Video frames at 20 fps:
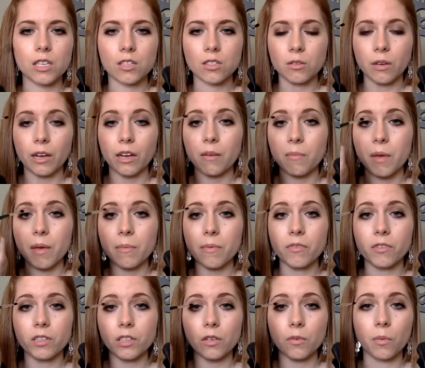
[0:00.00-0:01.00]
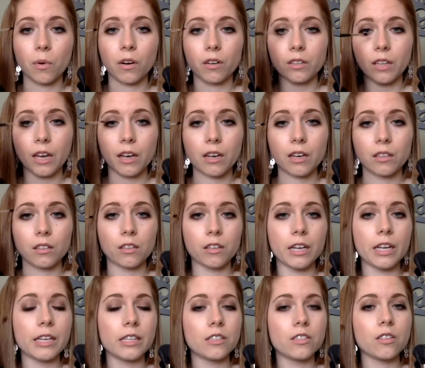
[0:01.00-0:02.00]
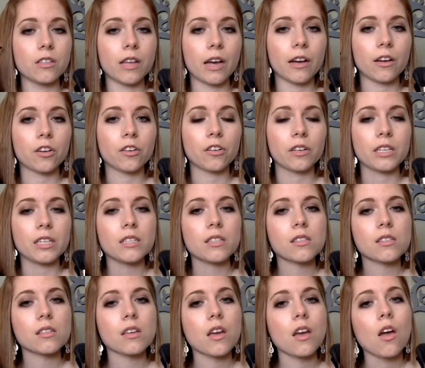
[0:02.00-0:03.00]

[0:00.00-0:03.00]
so I can maybe really work that color into that crease